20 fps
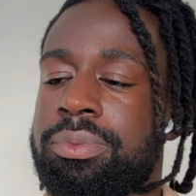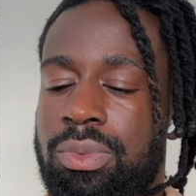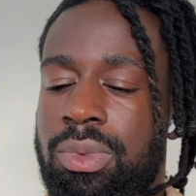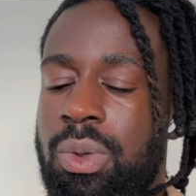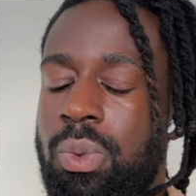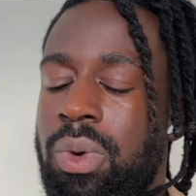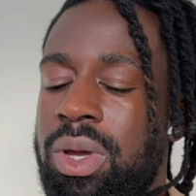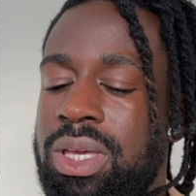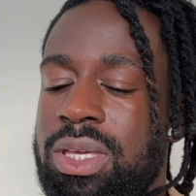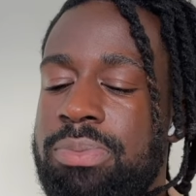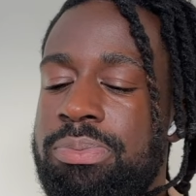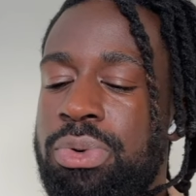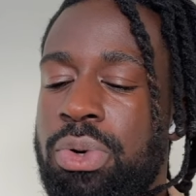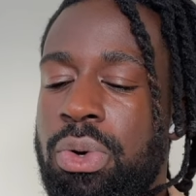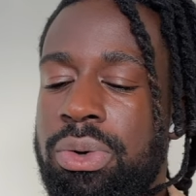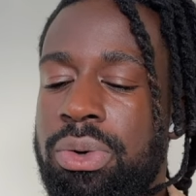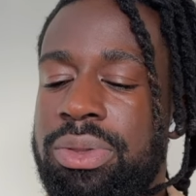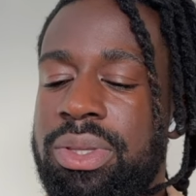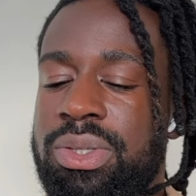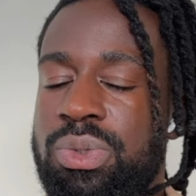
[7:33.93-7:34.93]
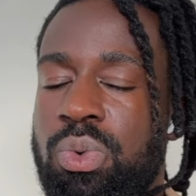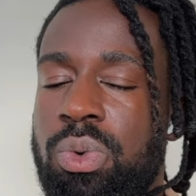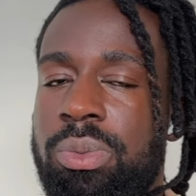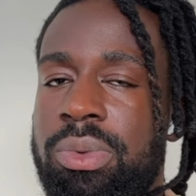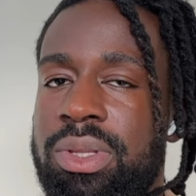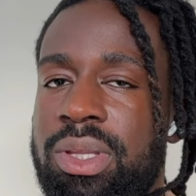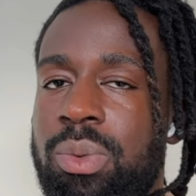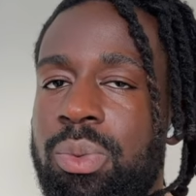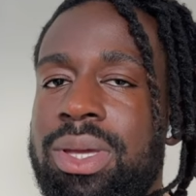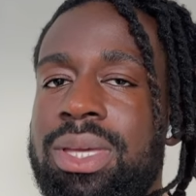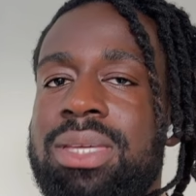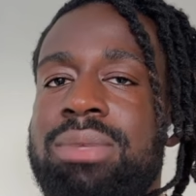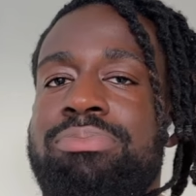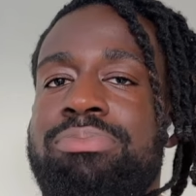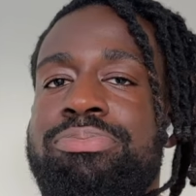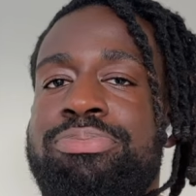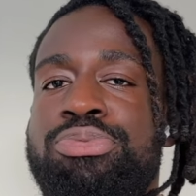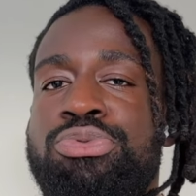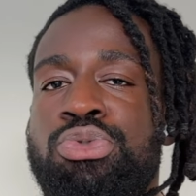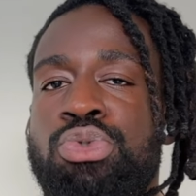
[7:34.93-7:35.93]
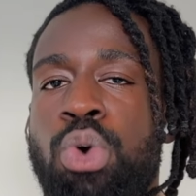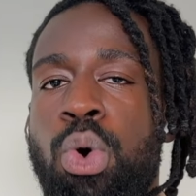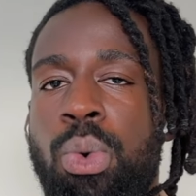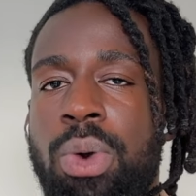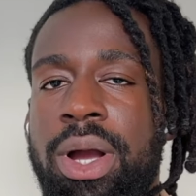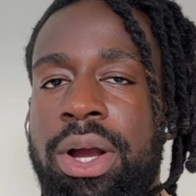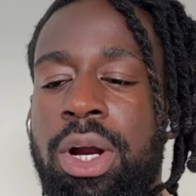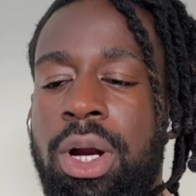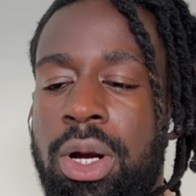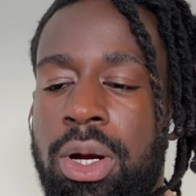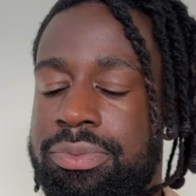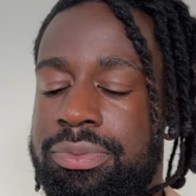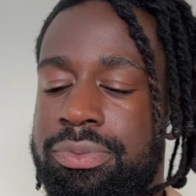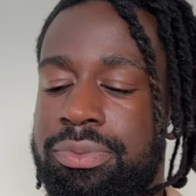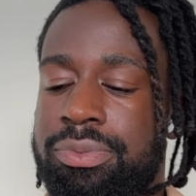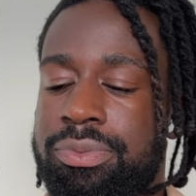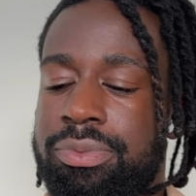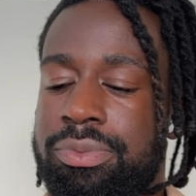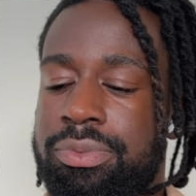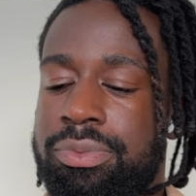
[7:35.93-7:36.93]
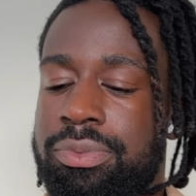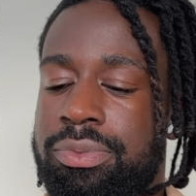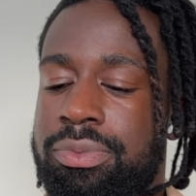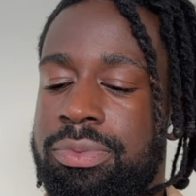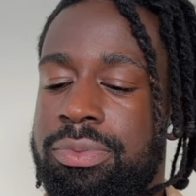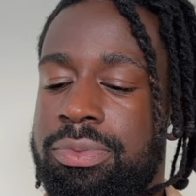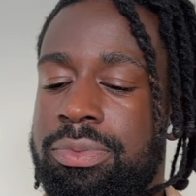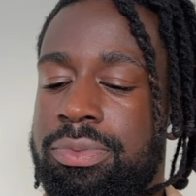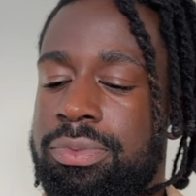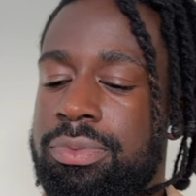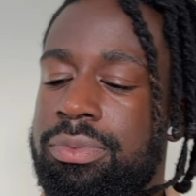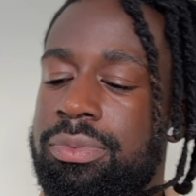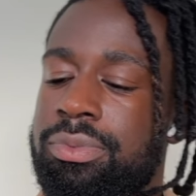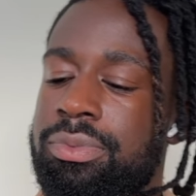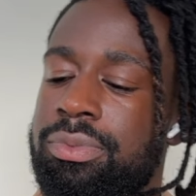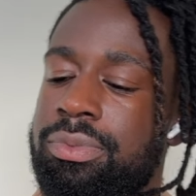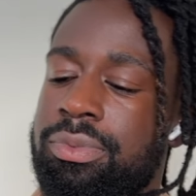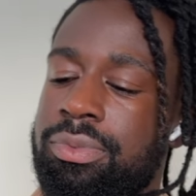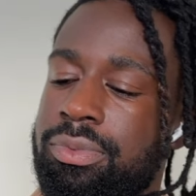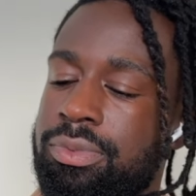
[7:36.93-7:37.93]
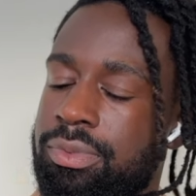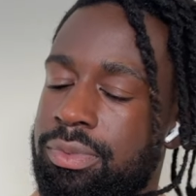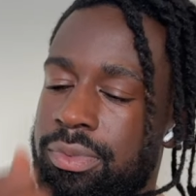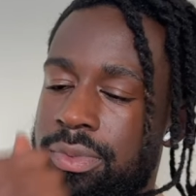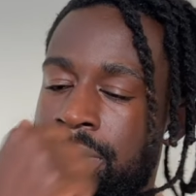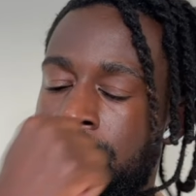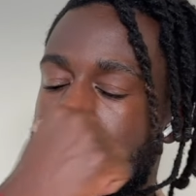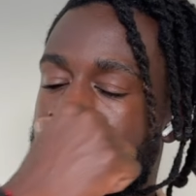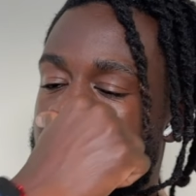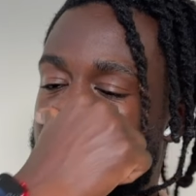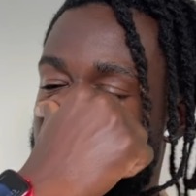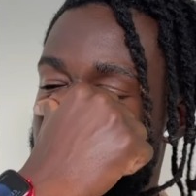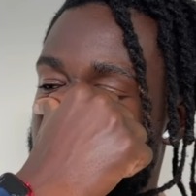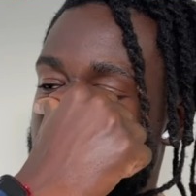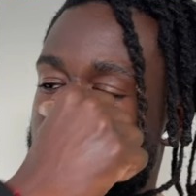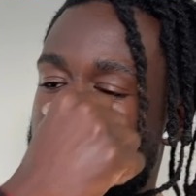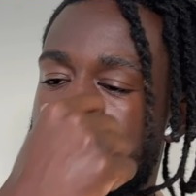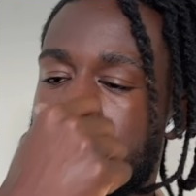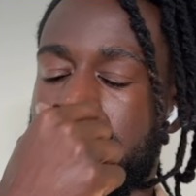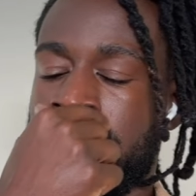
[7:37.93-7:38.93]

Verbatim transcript: The way he broke this woman, the way he broke her. I never knew you at all, did I?